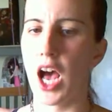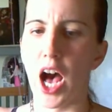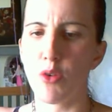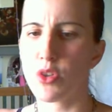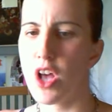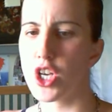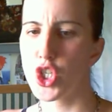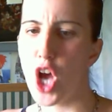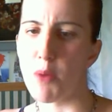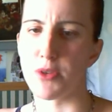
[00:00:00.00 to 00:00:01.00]
I will not
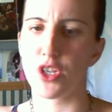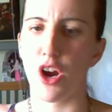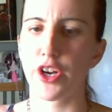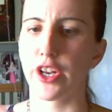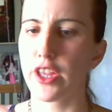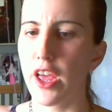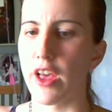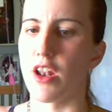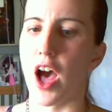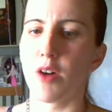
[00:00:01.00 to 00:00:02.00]
shop at Target
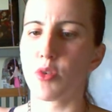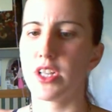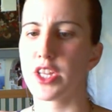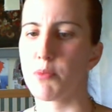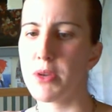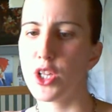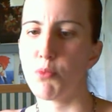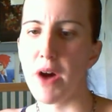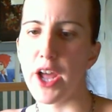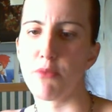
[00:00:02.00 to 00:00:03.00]
again. I will let the pillow
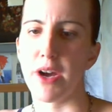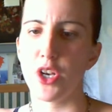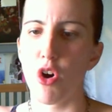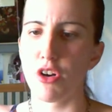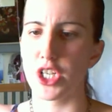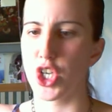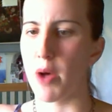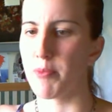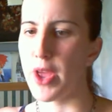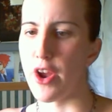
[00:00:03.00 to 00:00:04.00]
bite a minority
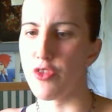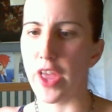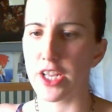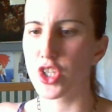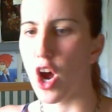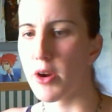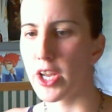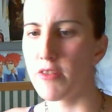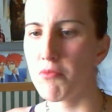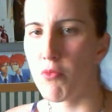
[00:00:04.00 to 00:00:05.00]
shop there. Thanks, Target.